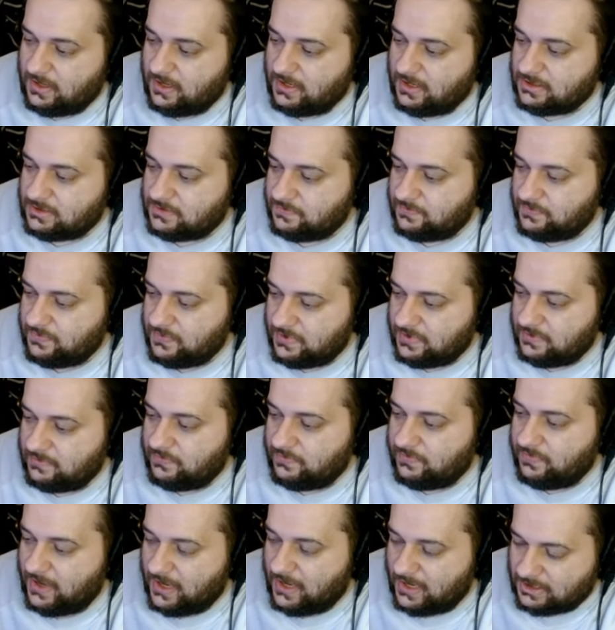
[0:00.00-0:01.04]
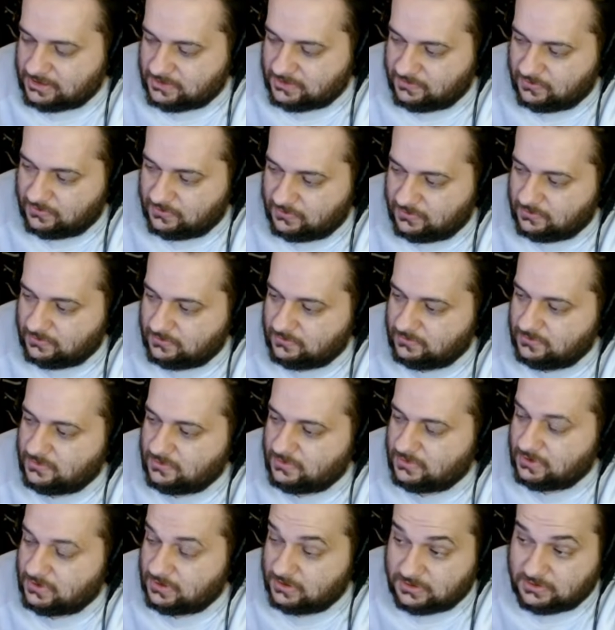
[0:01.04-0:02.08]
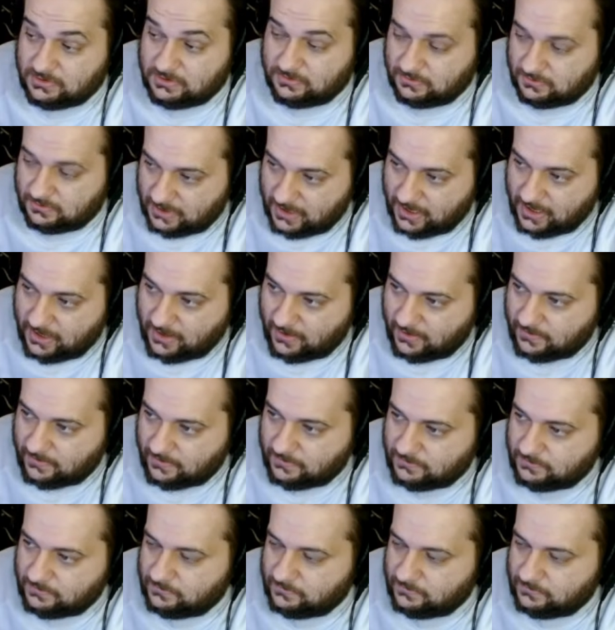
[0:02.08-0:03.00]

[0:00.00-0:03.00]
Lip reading: has been possible until now.